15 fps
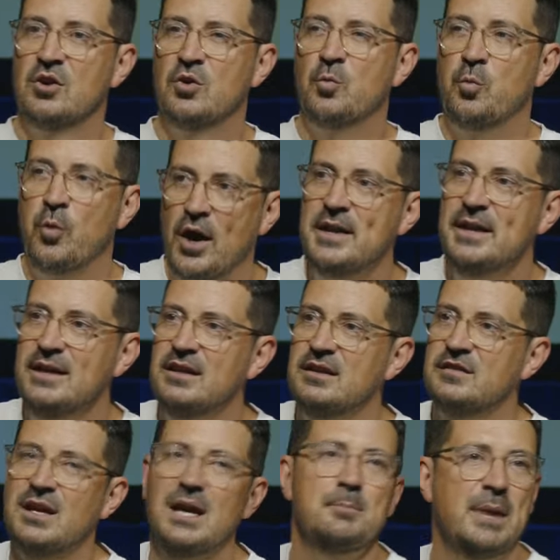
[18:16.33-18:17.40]
What
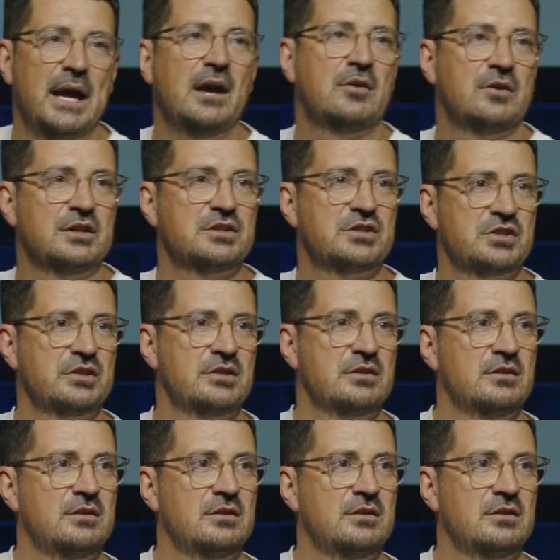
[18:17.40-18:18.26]
is a marriage?